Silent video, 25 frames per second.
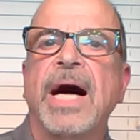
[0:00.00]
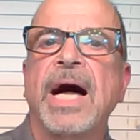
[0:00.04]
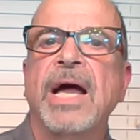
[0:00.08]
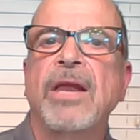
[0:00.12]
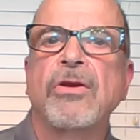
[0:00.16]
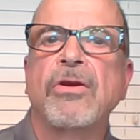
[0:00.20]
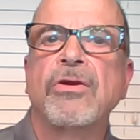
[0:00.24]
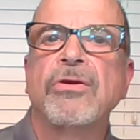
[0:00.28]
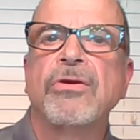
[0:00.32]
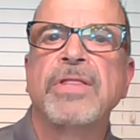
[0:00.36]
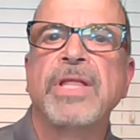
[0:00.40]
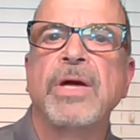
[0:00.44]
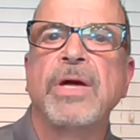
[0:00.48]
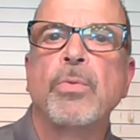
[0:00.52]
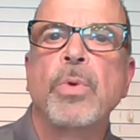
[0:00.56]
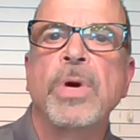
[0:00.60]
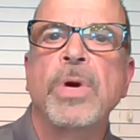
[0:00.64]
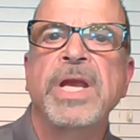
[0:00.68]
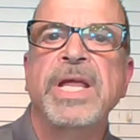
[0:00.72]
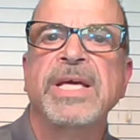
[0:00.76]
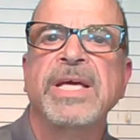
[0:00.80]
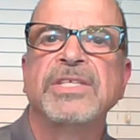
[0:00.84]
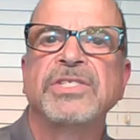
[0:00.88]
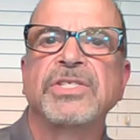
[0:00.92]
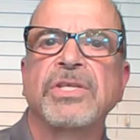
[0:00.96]
I learned that
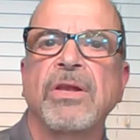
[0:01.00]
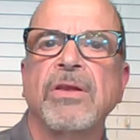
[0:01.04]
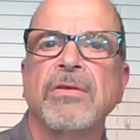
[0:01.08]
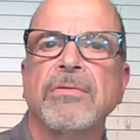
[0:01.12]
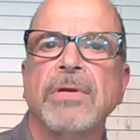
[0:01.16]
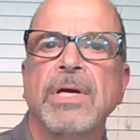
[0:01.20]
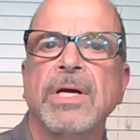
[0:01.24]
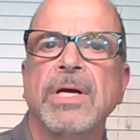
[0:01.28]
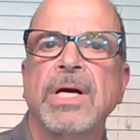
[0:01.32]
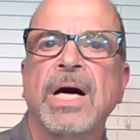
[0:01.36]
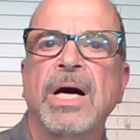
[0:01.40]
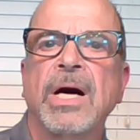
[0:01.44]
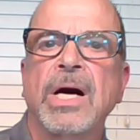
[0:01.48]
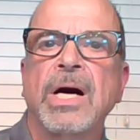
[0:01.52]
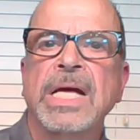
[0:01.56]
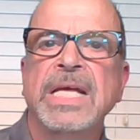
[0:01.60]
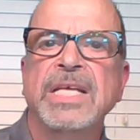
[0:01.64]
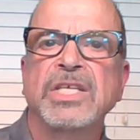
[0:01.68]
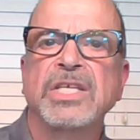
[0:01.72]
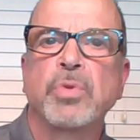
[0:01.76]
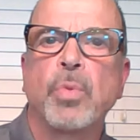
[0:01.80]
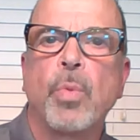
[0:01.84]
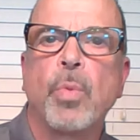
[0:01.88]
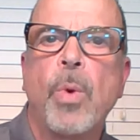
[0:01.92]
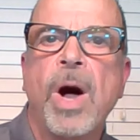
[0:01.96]
when
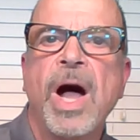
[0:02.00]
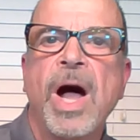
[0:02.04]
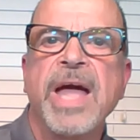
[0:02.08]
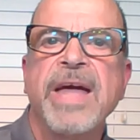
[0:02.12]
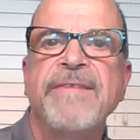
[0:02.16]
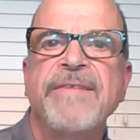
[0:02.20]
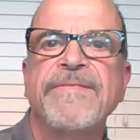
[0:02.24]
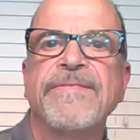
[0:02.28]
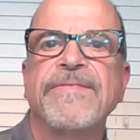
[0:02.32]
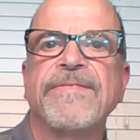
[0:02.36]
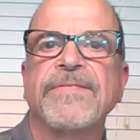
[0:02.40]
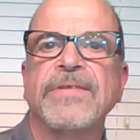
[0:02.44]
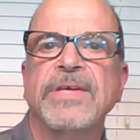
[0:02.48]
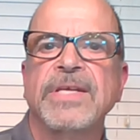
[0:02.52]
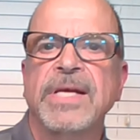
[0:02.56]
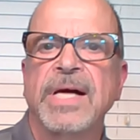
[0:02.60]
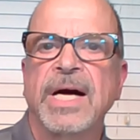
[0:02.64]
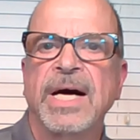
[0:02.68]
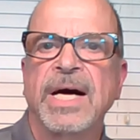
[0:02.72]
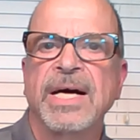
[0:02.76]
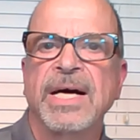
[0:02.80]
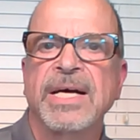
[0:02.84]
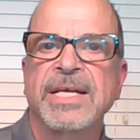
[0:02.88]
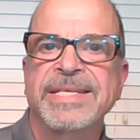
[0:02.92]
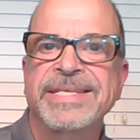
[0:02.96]
his wife
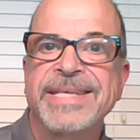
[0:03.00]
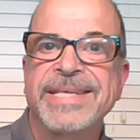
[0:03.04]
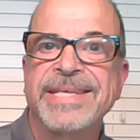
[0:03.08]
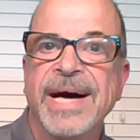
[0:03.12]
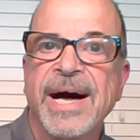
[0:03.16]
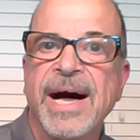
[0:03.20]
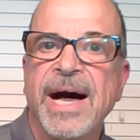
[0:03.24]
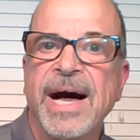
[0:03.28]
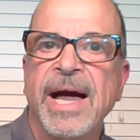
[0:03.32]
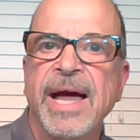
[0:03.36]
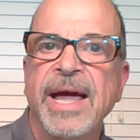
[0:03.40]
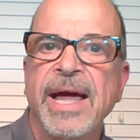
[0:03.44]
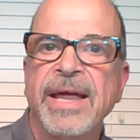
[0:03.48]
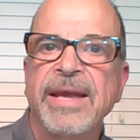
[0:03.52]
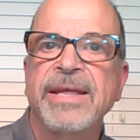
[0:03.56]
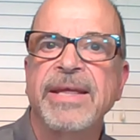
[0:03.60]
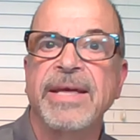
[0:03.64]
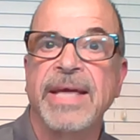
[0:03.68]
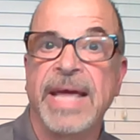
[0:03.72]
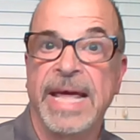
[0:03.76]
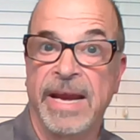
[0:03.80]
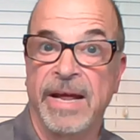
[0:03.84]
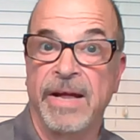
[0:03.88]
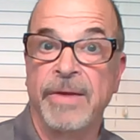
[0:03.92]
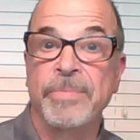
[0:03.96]

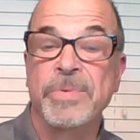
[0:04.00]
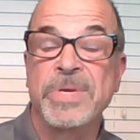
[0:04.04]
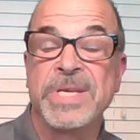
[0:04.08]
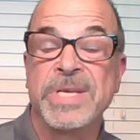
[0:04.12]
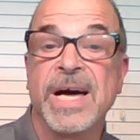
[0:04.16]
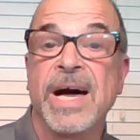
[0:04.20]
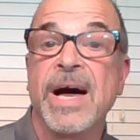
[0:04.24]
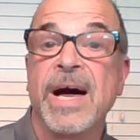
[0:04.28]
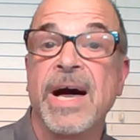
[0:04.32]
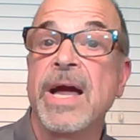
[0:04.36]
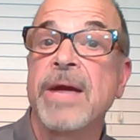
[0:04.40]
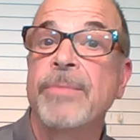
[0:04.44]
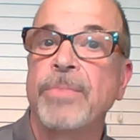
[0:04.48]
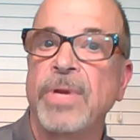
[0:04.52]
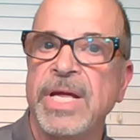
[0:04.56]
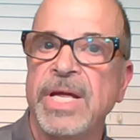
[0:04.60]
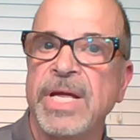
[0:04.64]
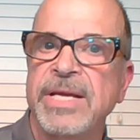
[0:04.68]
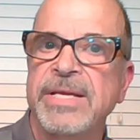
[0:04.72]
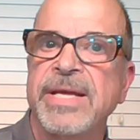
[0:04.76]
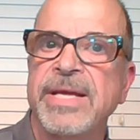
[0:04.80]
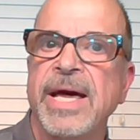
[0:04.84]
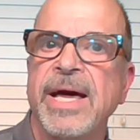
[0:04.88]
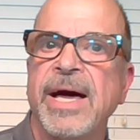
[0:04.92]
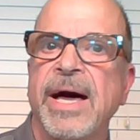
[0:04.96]
died, an
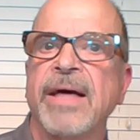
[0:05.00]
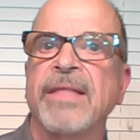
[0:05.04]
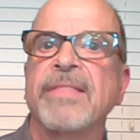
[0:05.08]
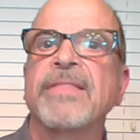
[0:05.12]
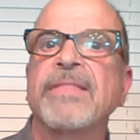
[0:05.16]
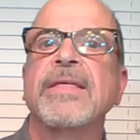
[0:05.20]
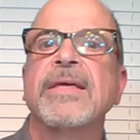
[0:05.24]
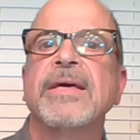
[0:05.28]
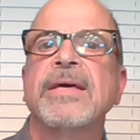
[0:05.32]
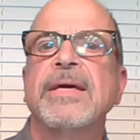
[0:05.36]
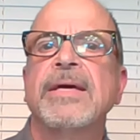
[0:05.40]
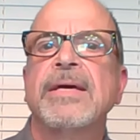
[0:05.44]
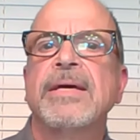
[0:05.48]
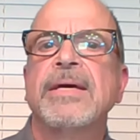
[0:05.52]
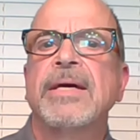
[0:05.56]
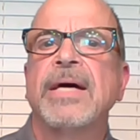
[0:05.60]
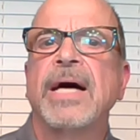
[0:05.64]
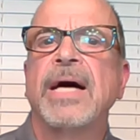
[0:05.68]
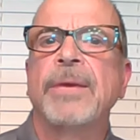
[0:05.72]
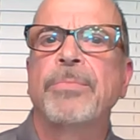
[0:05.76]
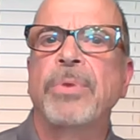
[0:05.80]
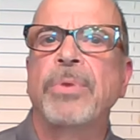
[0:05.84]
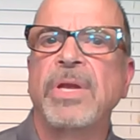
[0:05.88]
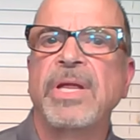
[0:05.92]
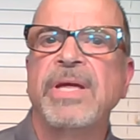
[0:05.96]
untimely death,
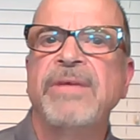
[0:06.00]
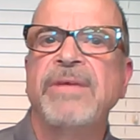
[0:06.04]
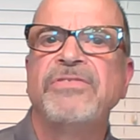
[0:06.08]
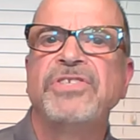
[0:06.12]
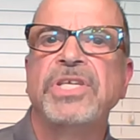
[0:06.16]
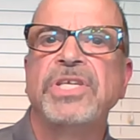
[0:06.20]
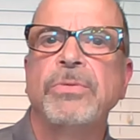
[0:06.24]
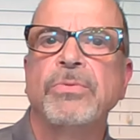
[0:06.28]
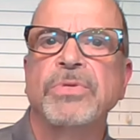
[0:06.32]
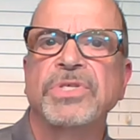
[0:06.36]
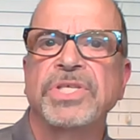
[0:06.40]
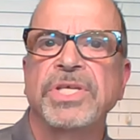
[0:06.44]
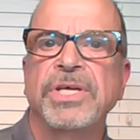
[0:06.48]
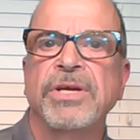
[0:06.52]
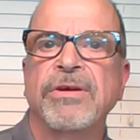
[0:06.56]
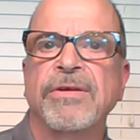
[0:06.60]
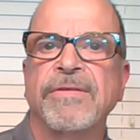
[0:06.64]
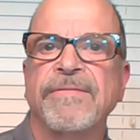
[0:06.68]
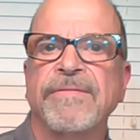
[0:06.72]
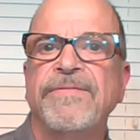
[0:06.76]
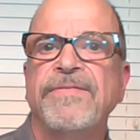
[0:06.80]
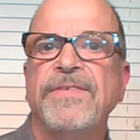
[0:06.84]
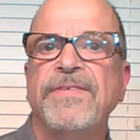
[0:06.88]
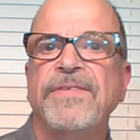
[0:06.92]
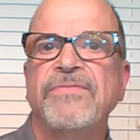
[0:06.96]
I believe she was in
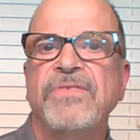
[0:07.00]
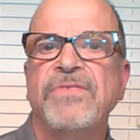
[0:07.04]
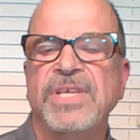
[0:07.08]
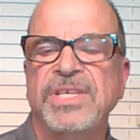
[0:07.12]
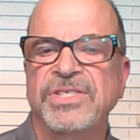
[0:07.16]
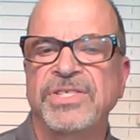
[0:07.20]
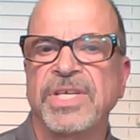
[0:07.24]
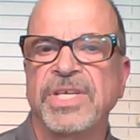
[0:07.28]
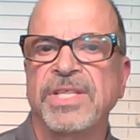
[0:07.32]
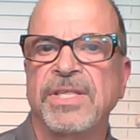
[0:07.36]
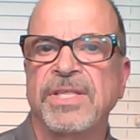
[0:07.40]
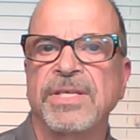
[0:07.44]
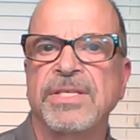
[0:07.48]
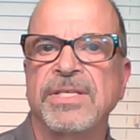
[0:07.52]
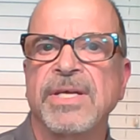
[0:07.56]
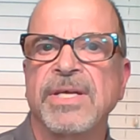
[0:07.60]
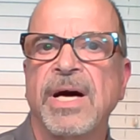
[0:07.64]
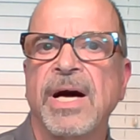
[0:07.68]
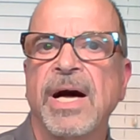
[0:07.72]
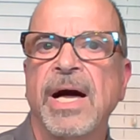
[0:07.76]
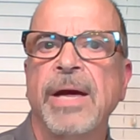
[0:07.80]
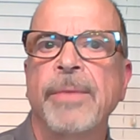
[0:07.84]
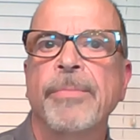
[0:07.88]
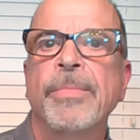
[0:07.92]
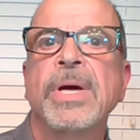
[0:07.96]
her 50s at the
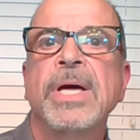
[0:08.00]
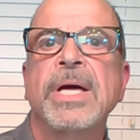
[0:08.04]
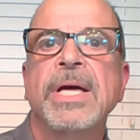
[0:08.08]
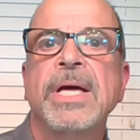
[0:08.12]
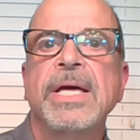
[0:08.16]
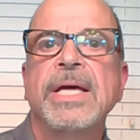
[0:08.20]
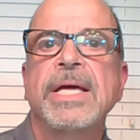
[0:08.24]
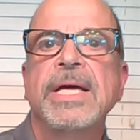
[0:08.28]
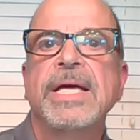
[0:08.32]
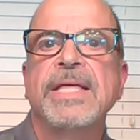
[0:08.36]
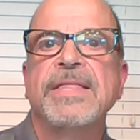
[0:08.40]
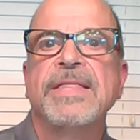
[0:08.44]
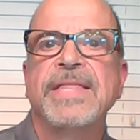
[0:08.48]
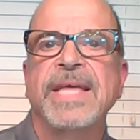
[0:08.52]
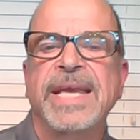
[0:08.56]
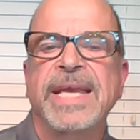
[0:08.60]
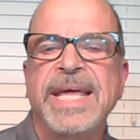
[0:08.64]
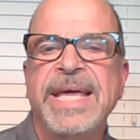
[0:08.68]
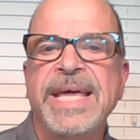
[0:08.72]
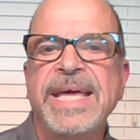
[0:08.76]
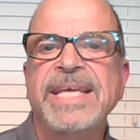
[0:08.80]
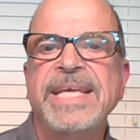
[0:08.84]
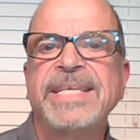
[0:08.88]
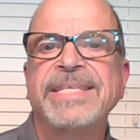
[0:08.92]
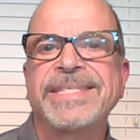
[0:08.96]
time,
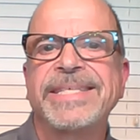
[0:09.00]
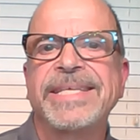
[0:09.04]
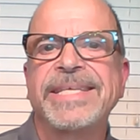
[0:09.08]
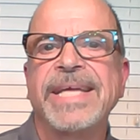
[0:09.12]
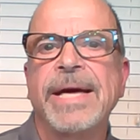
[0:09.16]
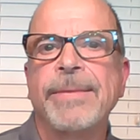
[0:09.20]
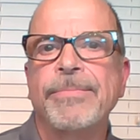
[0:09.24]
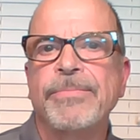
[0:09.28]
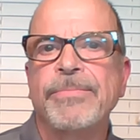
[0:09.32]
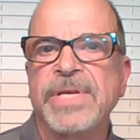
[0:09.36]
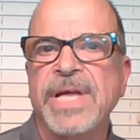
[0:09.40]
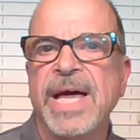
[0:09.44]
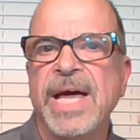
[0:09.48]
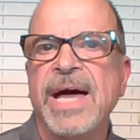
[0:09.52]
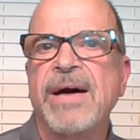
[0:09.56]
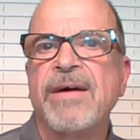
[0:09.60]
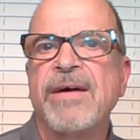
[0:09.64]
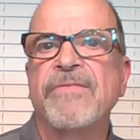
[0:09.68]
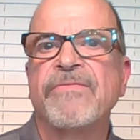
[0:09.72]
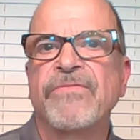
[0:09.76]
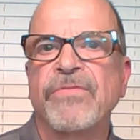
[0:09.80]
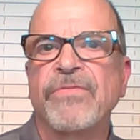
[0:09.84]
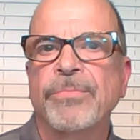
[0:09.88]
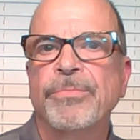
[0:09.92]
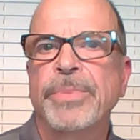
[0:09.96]
that he stepped
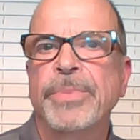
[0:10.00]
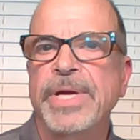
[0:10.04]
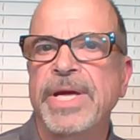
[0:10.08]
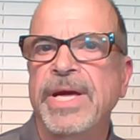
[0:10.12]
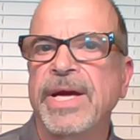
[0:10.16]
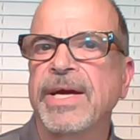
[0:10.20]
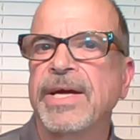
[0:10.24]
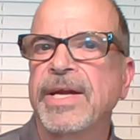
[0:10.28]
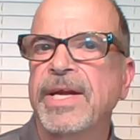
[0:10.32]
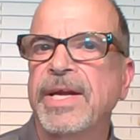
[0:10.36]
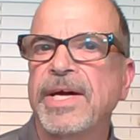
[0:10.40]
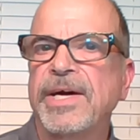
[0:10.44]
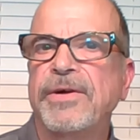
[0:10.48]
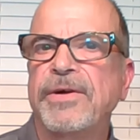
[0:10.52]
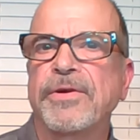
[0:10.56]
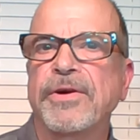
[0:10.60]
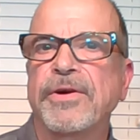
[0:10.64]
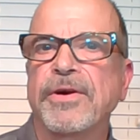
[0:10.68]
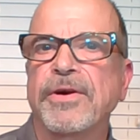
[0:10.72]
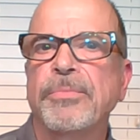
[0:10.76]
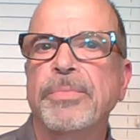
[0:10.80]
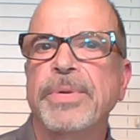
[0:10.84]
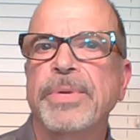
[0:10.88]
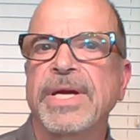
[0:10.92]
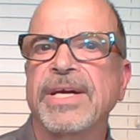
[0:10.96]
down from being an
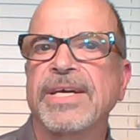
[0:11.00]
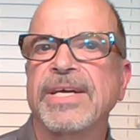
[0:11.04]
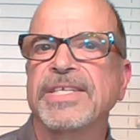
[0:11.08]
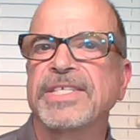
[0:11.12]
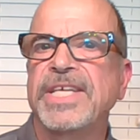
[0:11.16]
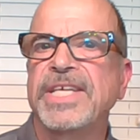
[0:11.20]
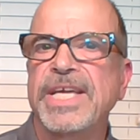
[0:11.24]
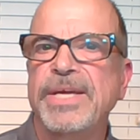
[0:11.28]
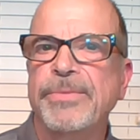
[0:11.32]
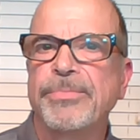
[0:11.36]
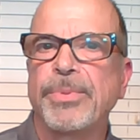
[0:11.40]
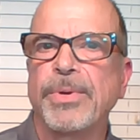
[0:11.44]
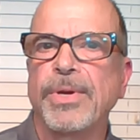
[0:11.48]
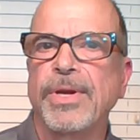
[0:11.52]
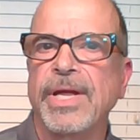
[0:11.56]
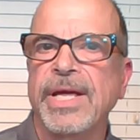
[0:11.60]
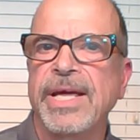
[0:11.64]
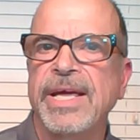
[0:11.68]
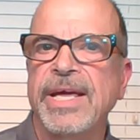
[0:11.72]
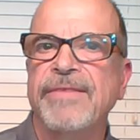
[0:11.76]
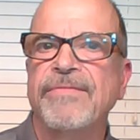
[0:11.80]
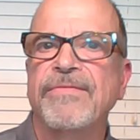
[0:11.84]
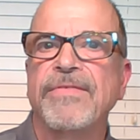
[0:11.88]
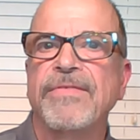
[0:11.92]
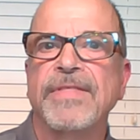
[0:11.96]
elder because he
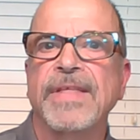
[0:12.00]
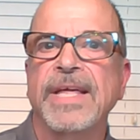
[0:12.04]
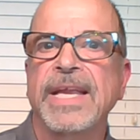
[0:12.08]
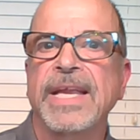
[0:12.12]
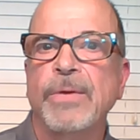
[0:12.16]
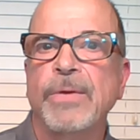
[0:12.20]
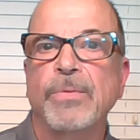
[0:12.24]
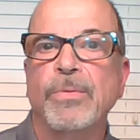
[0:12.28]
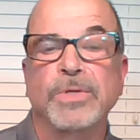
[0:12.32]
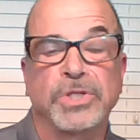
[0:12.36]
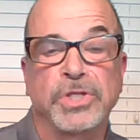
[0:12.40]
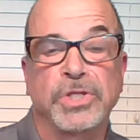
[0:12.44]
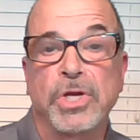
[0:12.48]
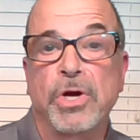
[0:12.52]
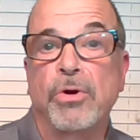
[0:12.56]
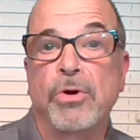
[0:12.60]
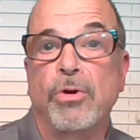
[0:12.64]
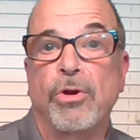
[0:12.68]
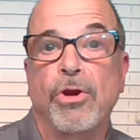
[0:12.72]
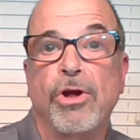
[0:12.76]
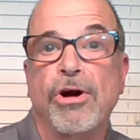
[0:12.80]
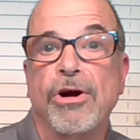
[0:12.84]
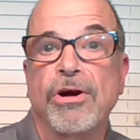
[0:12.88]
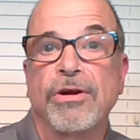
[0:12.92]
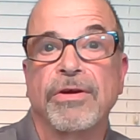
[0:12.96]
believed that he was no
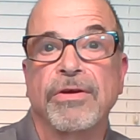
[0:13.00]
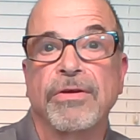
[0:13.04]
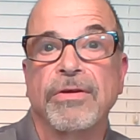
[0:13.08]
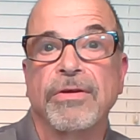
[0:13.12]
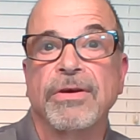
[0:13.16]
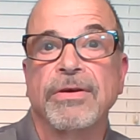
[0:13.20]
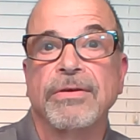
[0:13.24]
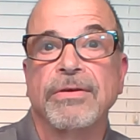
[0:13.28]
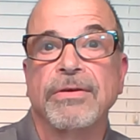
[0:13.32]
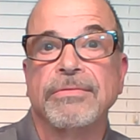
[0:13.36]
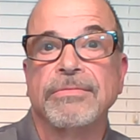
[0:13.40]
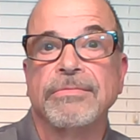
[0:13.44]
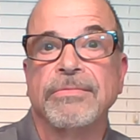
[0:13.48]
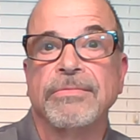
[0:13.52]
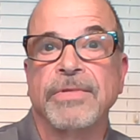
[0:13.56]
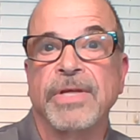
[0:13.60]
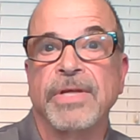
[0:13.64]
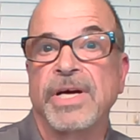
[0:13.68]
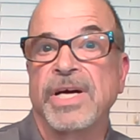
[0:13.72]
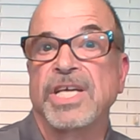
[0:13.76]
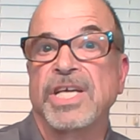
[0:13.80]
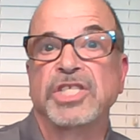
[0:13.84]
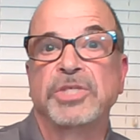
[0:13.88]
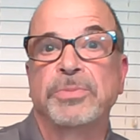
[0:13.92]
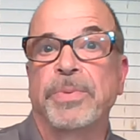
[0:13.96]
longer
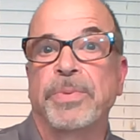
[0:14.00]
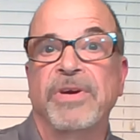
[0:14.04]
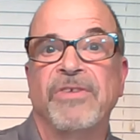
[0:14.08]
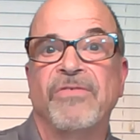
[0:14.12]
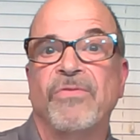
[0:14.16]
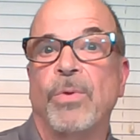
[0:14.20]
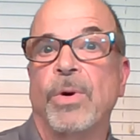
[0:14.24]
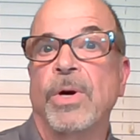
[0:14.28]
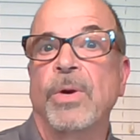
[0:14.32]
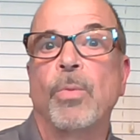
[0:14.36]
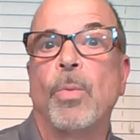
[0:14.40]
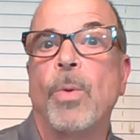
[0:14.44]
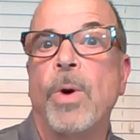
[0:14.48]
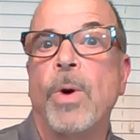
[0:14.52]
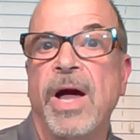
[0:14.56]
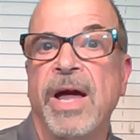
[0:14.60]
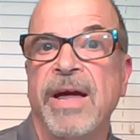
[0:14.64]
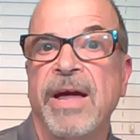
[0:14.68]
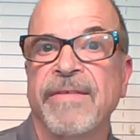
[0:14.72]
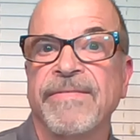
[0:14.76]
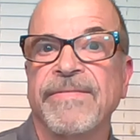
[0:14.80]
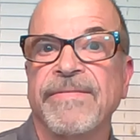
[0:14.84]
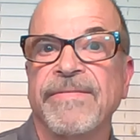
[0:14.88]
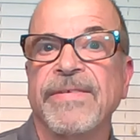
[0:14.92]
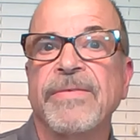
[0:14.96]
the husband of one
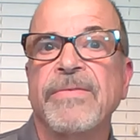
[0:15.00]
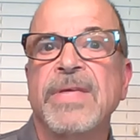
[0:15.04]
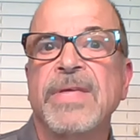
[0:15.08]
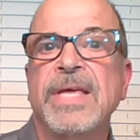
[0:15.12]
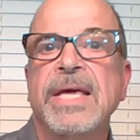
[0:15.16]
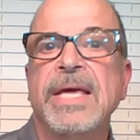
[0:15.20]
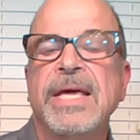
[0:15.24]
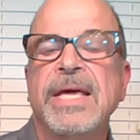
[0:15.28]
wife.